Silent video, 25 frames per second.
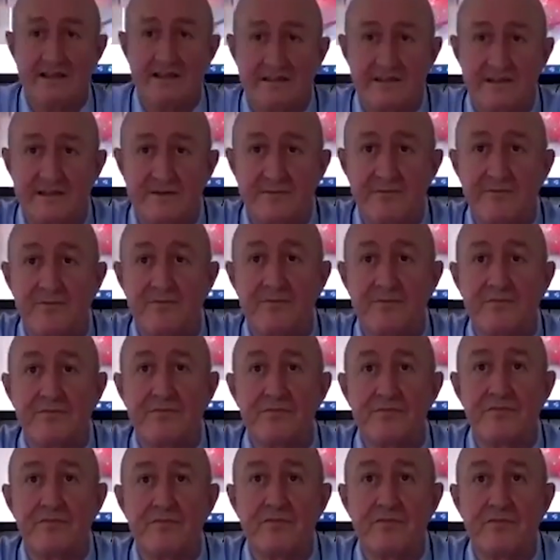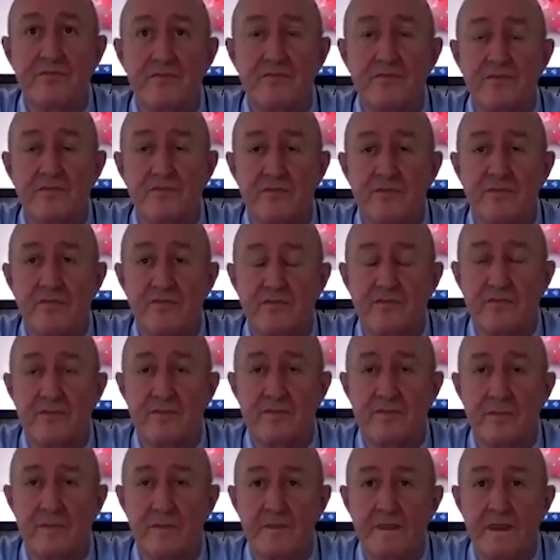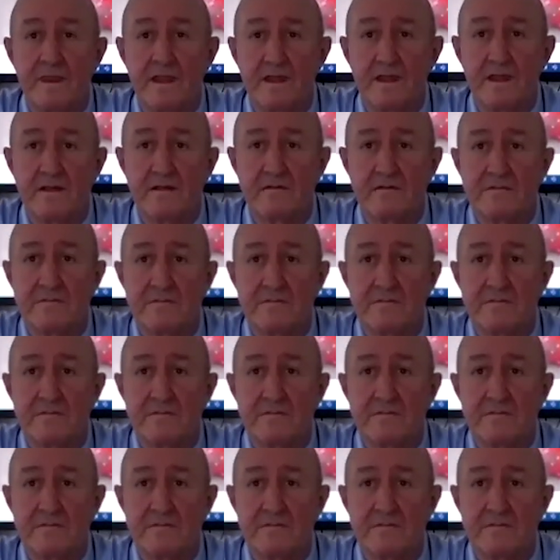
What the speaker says: more questions coming in here. If there